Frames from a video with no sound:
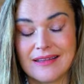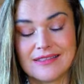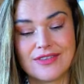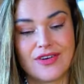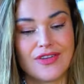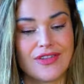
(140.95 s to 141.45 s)

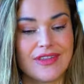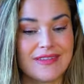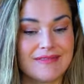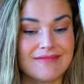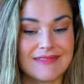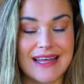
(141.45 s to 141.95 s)
So
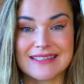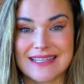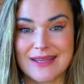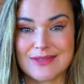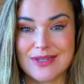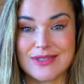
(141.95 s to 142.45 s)
that
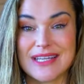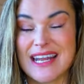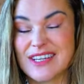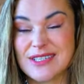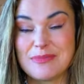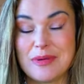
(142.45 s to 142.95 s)
sounds good, and
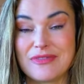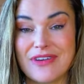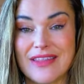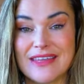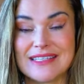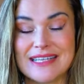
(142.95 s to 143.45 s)
actually people
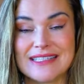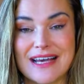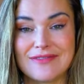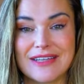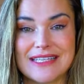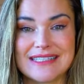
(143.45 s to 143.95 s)
find they tend to
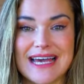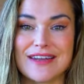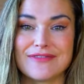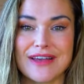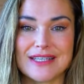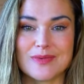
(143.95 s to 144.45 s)
have less
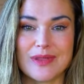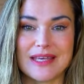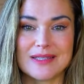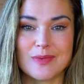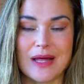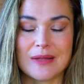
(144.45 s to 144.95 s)
side effects with it
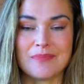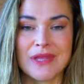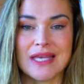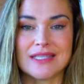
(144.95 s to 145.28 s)
as well.